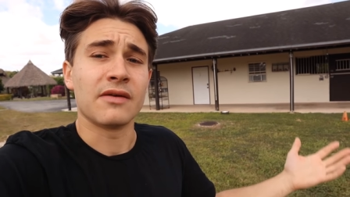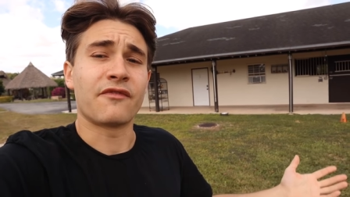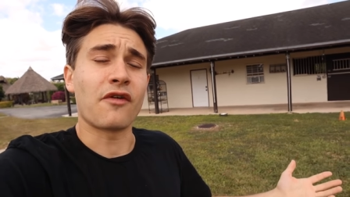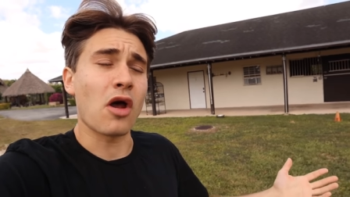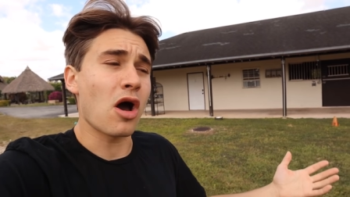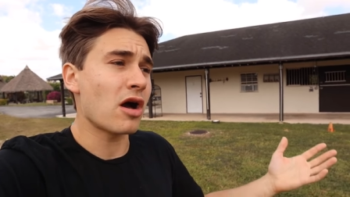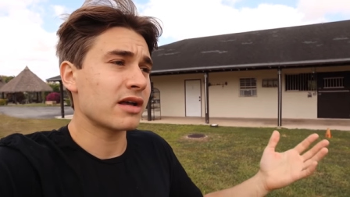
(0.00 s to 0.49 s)

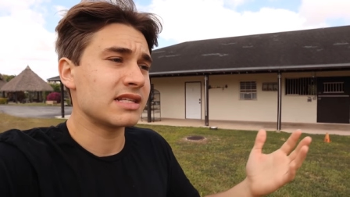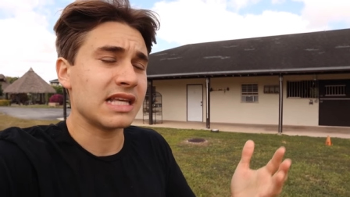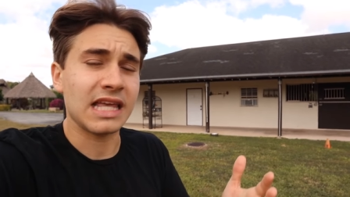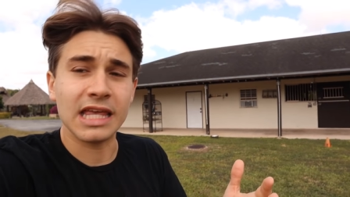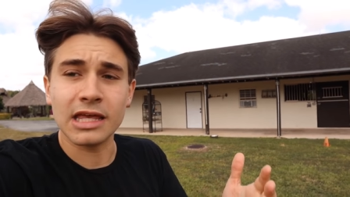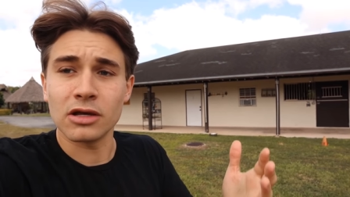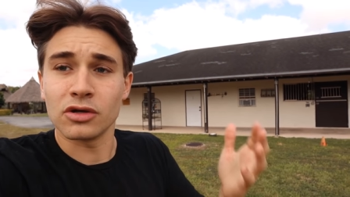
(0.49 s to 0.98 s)

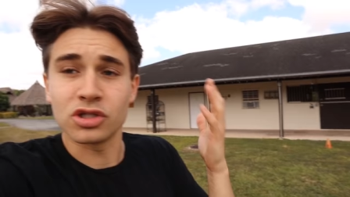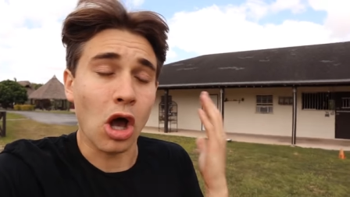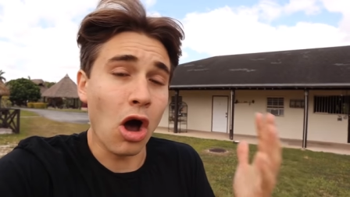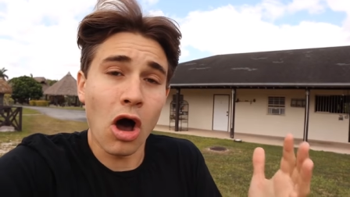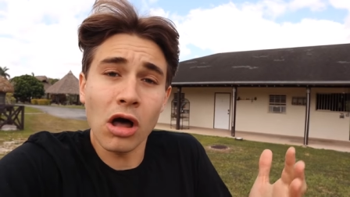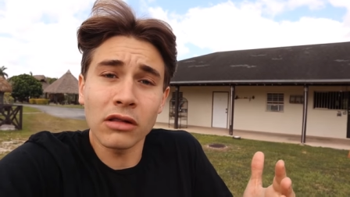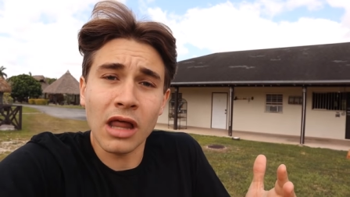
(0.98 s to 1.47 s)
frogs, eels,
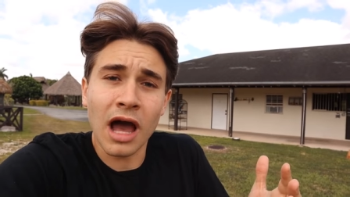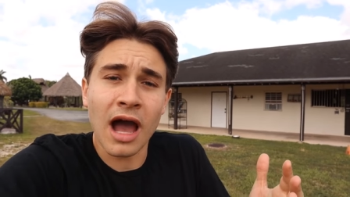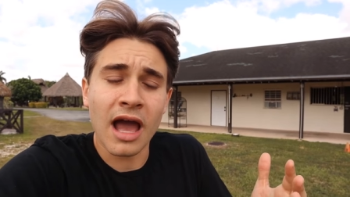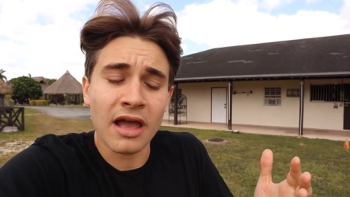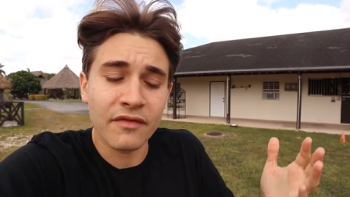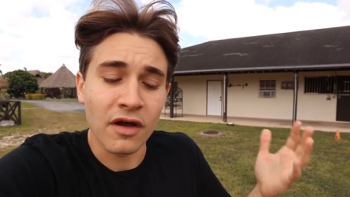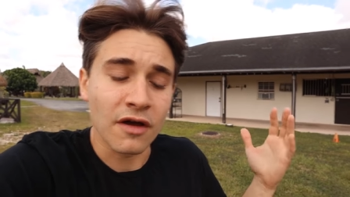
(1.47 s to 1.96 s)
all
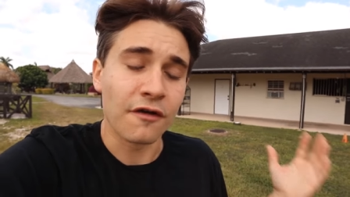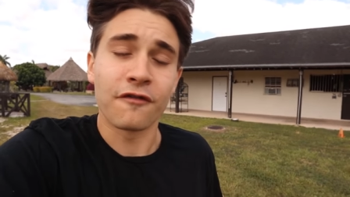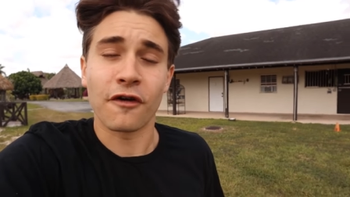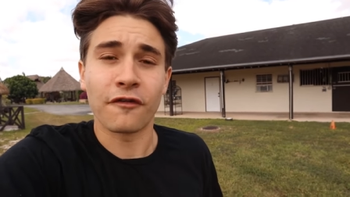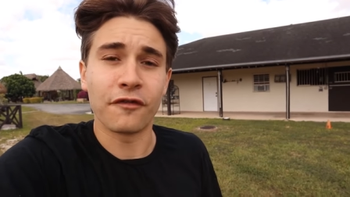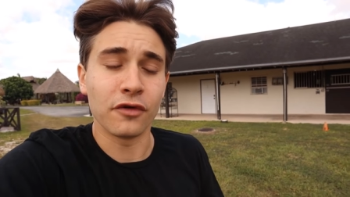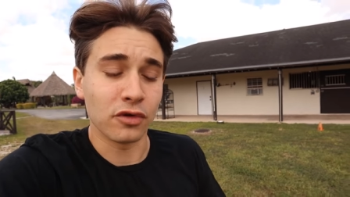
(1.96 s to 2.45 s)
live
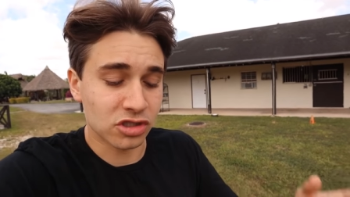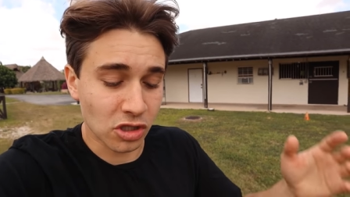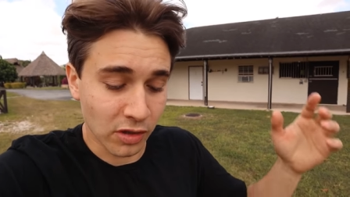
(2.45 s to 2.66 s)
for food.